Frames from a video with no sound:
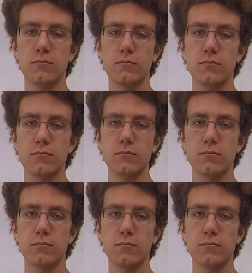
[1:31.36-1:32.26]

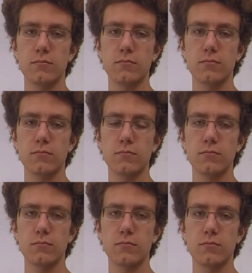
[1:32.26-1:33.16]

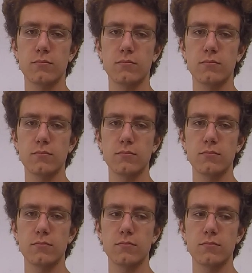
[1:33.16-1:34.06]

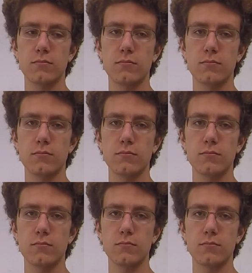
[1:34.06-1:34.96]

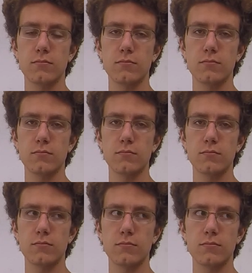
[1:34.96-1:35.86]

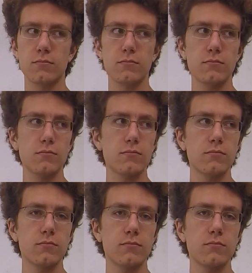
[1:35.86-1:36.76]

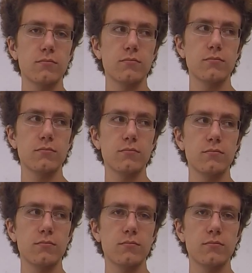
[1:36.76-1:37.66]

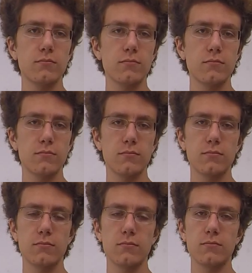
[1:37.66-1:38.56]

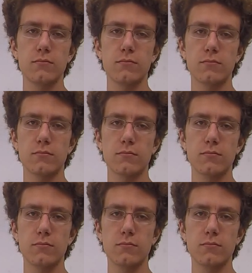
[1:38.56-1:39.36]
This person isn't speaking.